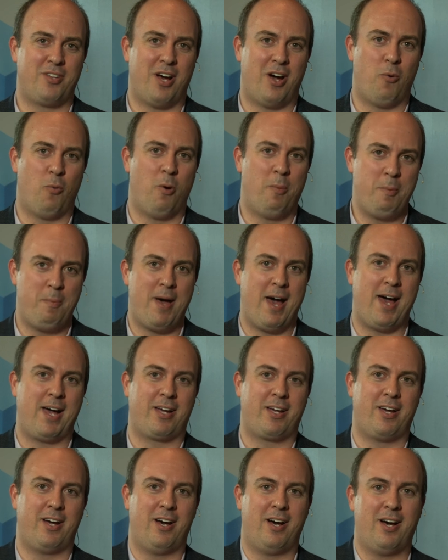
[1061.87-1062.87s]
Uh, we'll be
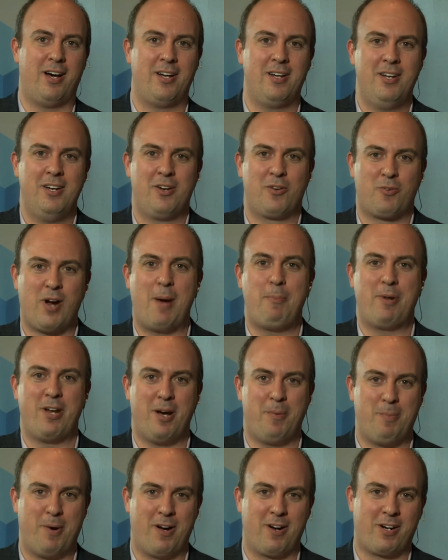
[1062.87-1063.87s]
back uh, wrapping
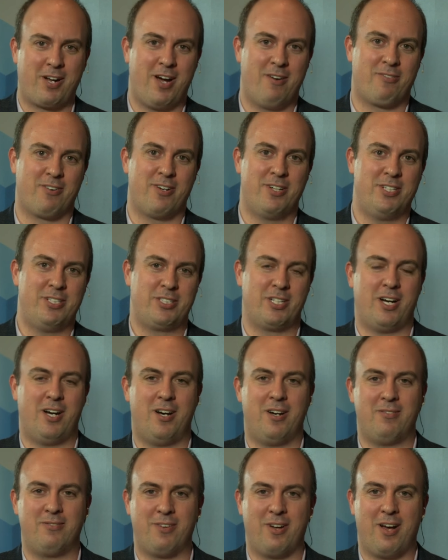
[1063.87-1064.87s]
up our coverage
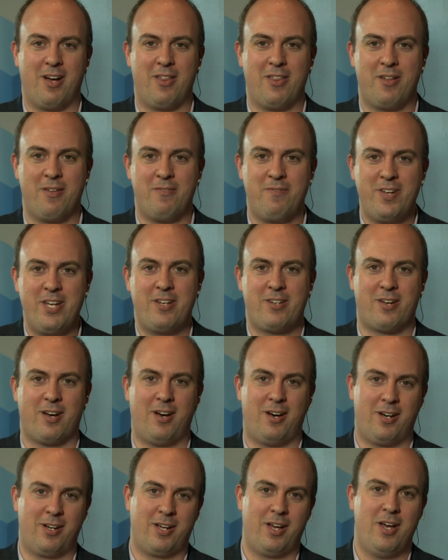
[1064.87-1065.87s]
of uh, the
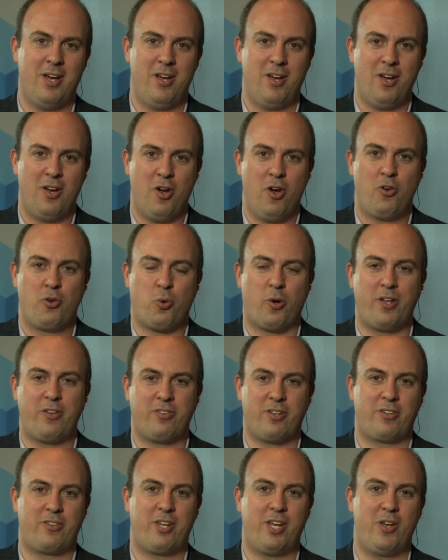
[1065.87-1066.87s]
VTUG
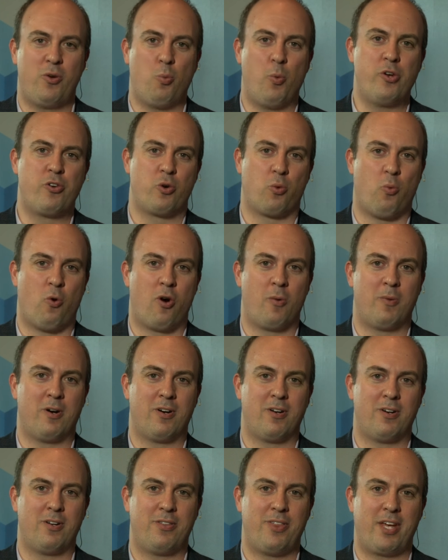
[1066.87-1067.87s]
2016 Winter
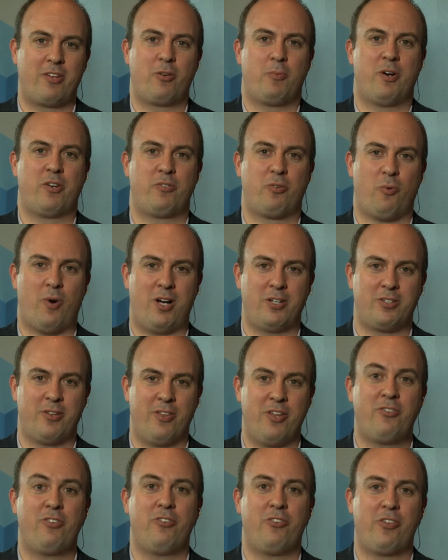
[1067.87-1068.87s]
Warmer. Thanks so much for watching.
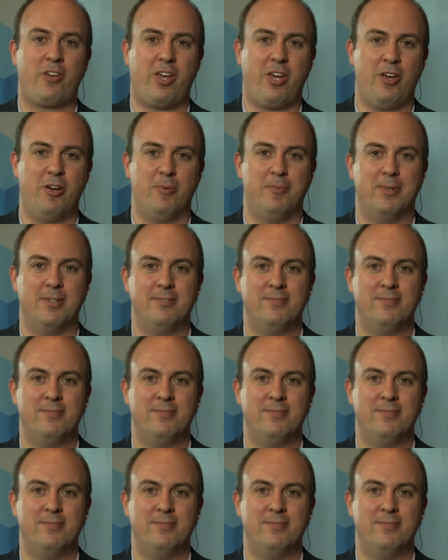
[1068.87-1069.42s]
This is theCUBE.